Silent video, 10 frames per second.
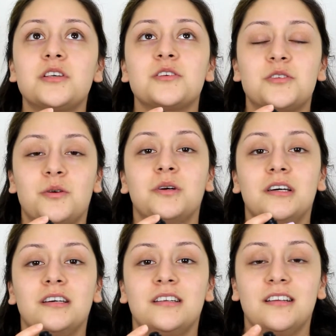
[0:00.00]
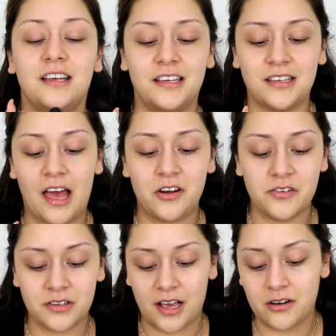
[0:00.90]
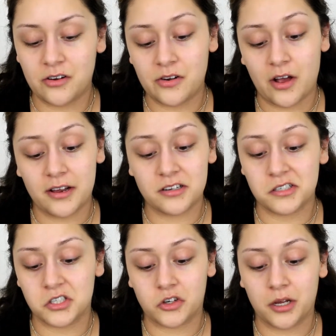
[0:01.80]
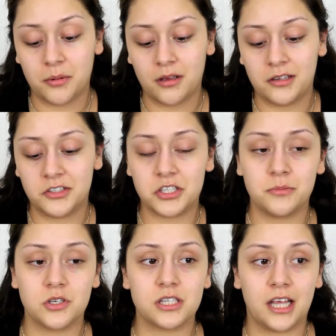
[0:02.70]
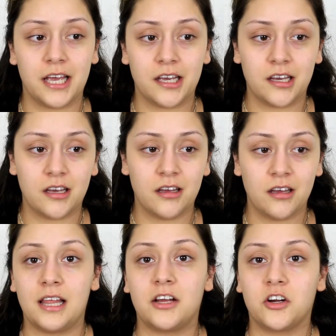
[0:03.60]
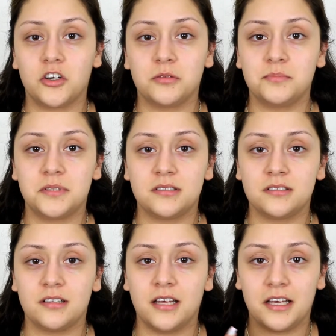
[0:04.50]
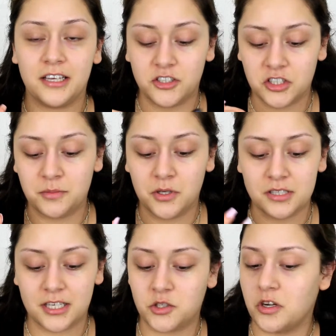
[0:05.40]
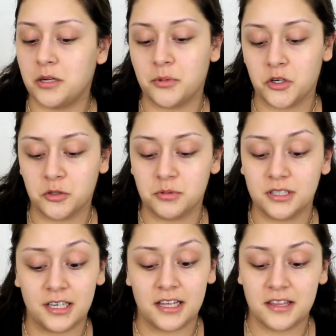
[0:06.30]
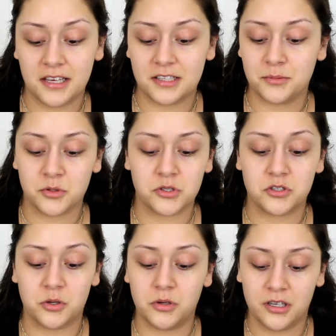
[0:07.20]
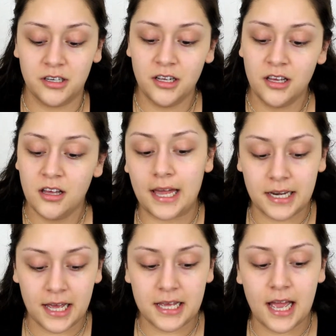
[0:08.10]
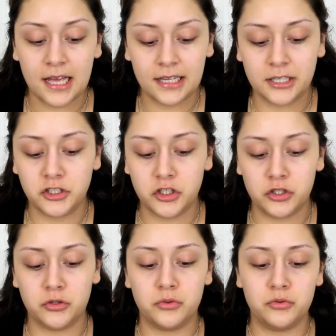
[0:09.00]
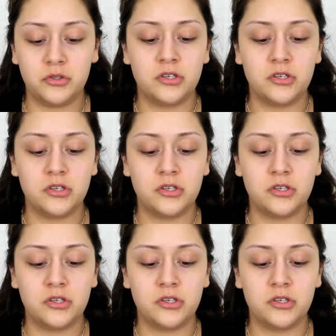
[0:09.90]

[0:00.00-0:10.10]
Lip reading: so good. I don't even know how to describe it. It just smells like herbs. Like, it just smells like straight up herbs, and I think it smells so good. At night, I like to use